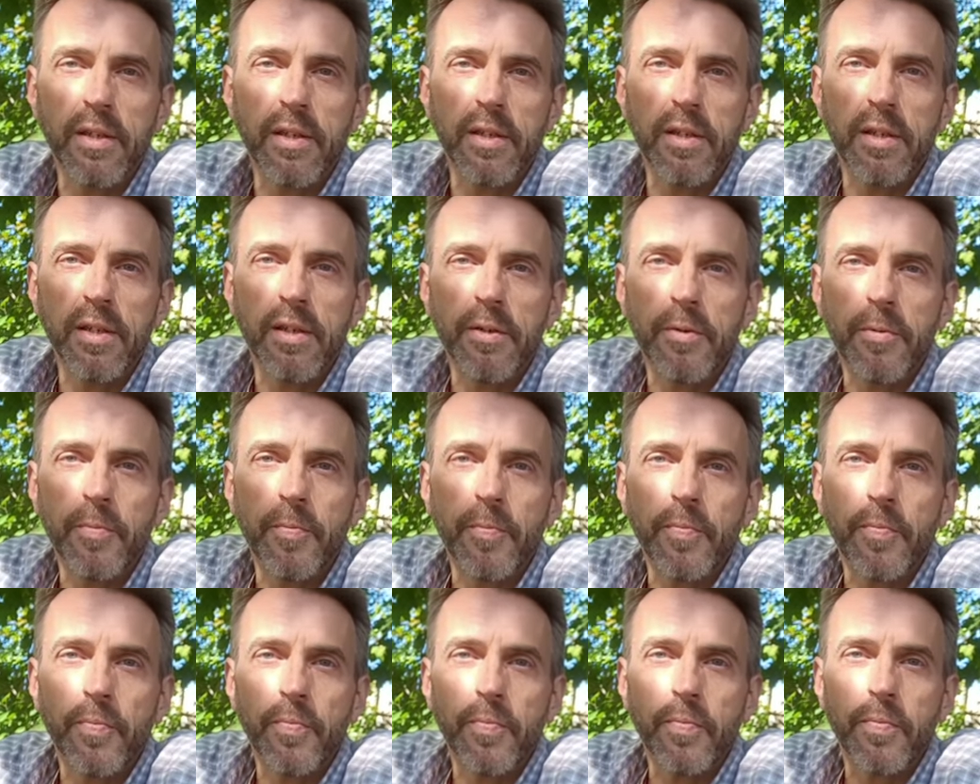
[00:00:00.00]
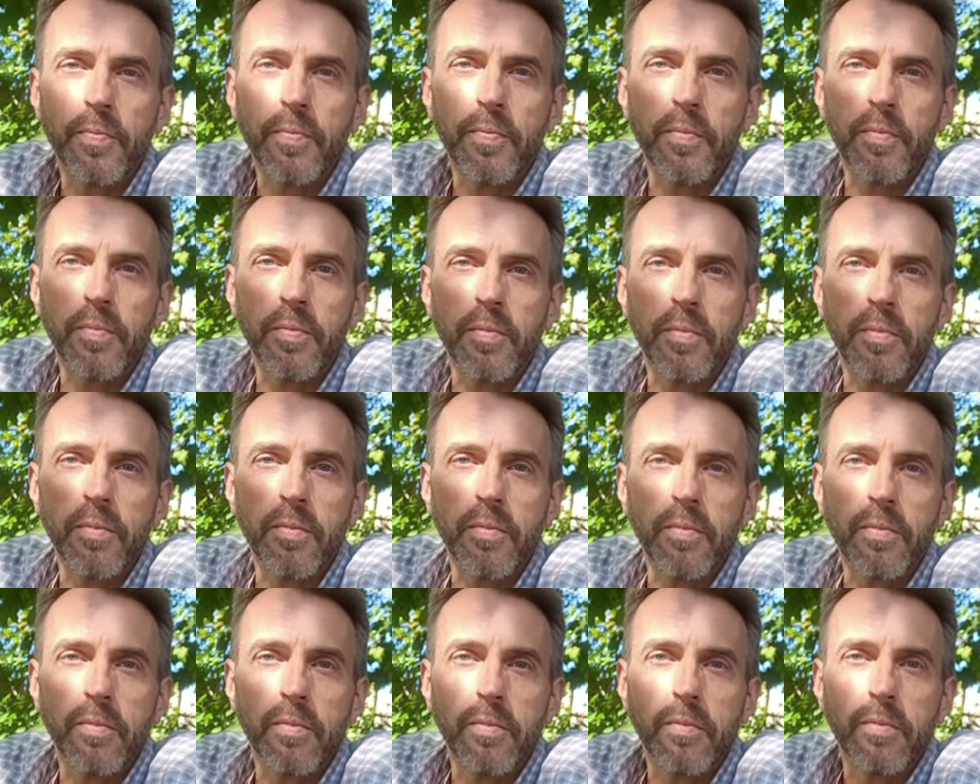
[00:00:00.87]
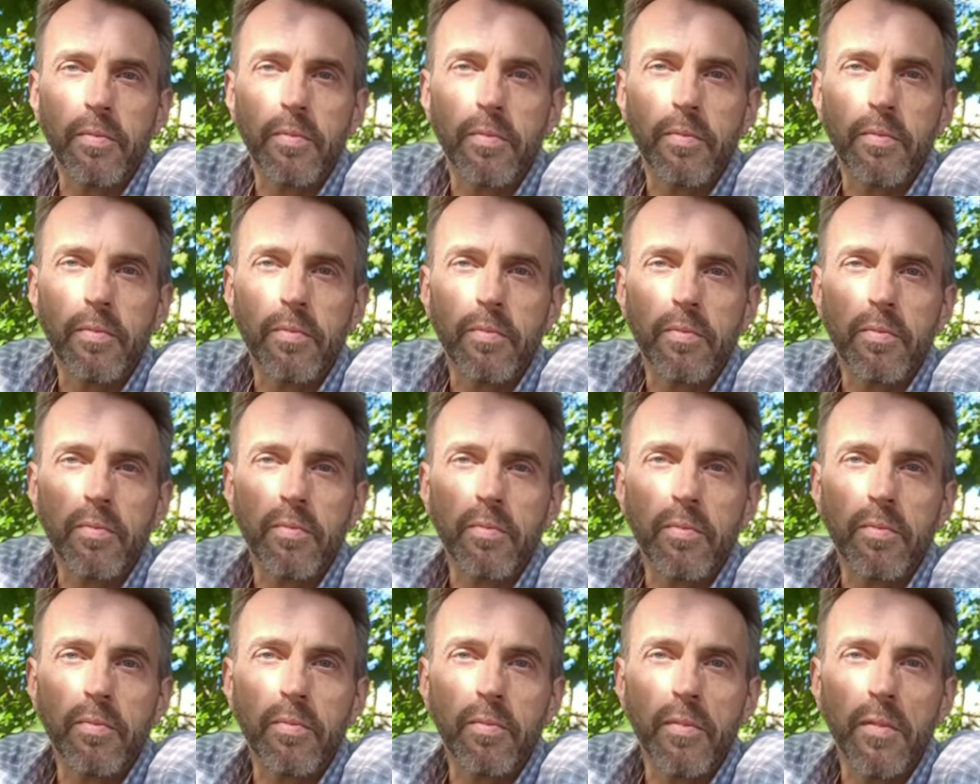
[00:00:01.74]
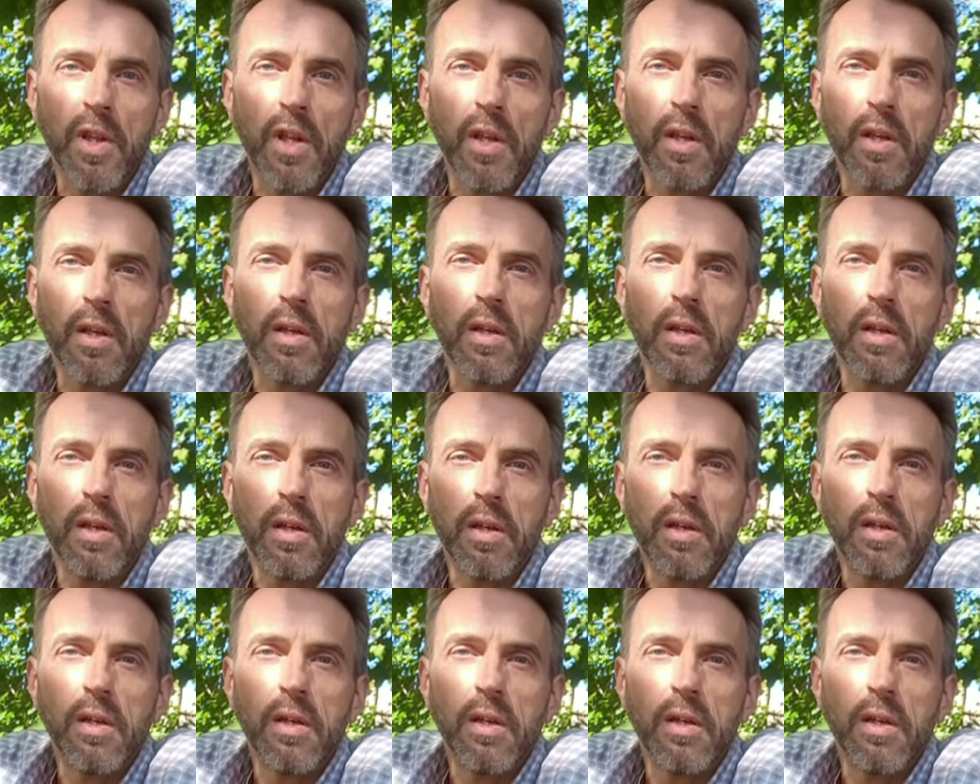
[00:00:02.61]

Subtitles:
(silence)